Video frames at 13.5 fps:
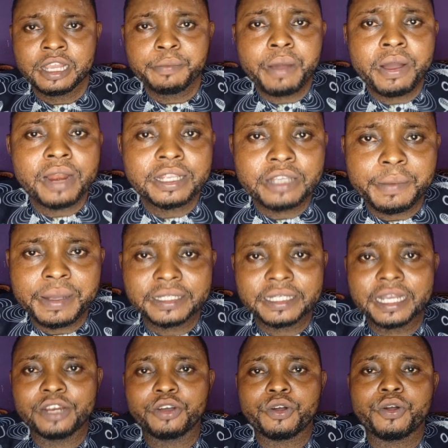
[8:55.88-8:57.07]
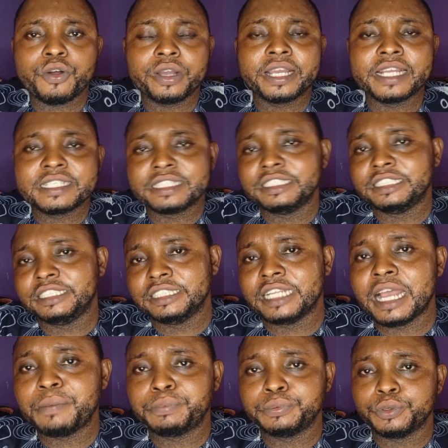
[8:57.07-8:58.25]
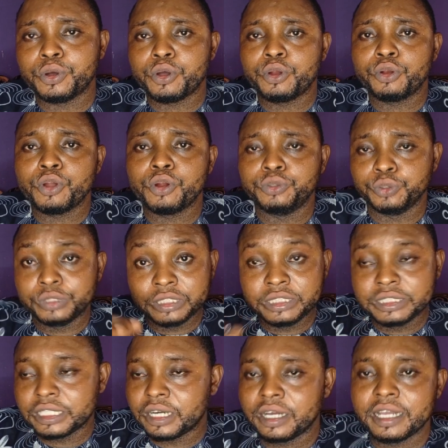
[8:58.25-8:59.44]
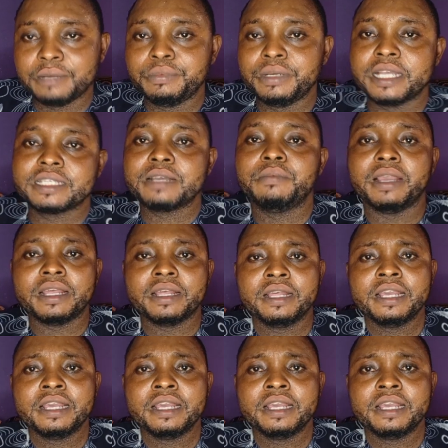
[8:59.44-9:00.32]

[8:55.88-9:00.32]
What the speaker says: But as I must say, a local gets his snap or Lord, or did you come? A great segue.